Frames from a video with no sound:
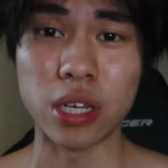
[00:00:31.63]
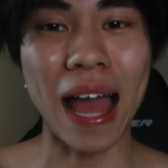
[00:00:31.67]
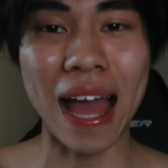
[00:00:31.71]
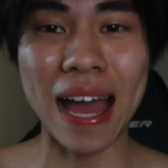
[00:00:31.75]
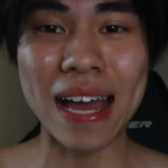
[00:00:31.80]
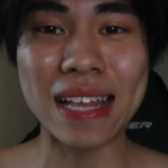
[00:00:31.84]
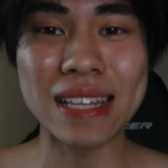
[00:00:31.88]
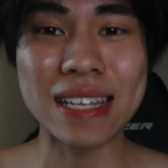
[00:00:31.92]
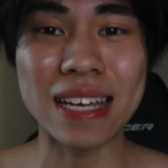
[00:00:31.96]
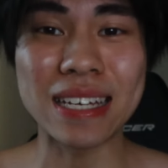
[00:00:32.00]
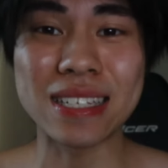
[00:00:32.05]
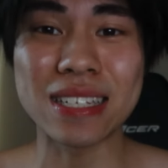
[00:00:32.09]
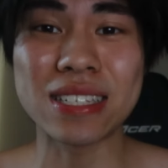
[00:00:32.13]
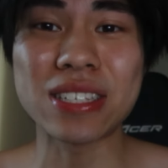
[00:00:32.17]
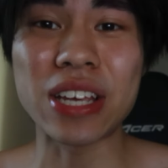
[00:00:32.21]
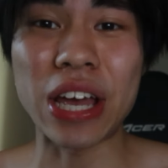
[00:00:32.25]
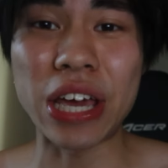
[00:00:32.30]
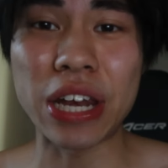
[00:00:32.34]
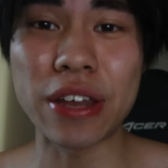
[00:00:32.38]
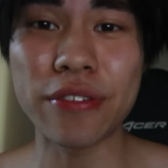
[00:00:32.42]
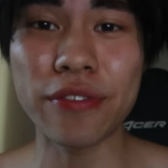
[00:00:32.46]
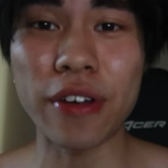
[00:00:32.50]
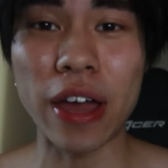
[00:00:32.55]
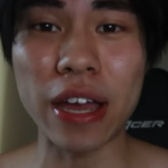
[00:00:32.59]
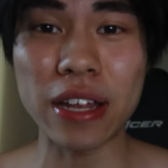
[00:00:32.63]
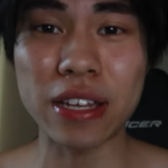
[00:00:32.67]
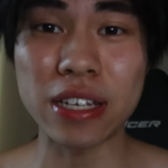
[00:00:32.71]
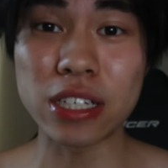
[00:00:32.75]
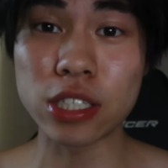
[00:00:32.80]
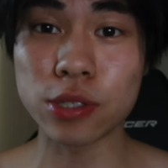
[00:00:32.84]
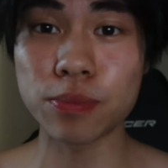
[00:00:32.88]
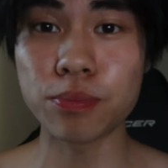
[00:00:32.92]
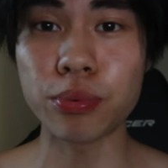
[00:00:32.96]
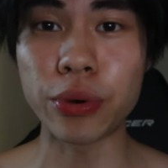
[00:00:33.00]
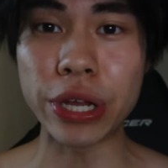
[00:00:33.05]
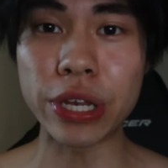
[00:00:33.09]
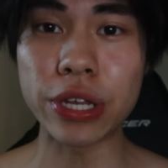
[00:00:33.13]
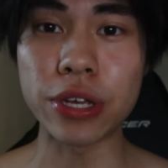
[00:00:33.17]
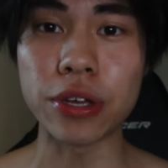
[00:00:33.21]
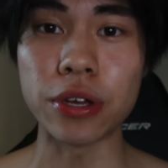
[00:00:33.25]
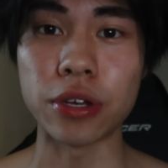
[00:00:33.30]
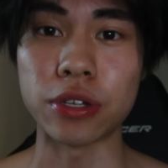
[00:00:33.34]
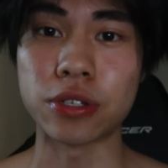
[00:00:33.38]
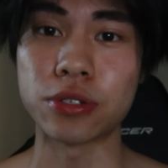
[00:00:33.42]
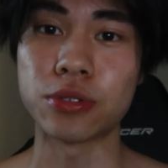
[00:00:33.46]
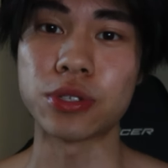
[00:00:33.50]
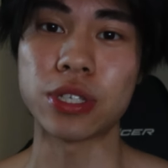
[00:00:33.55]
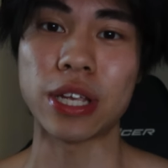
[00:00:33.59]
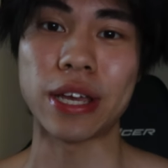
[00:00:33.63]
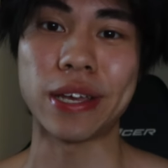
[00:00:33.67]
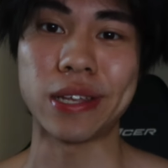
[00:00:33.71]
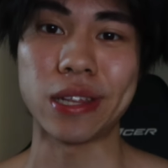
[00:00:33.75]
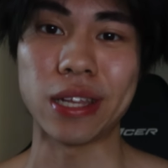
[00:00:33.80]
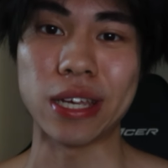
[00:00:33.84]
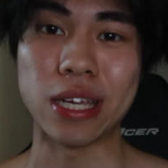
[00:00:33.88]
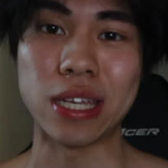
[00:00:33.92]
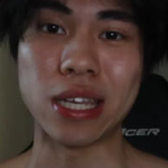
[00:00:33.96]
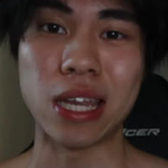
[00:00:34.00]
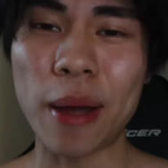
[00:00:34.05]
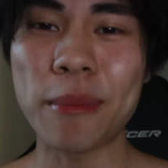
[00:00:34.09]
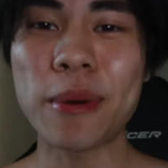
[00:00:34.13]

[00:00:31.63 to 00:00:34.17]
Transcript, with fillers: And as a side effect, it's pretty good to stay lean.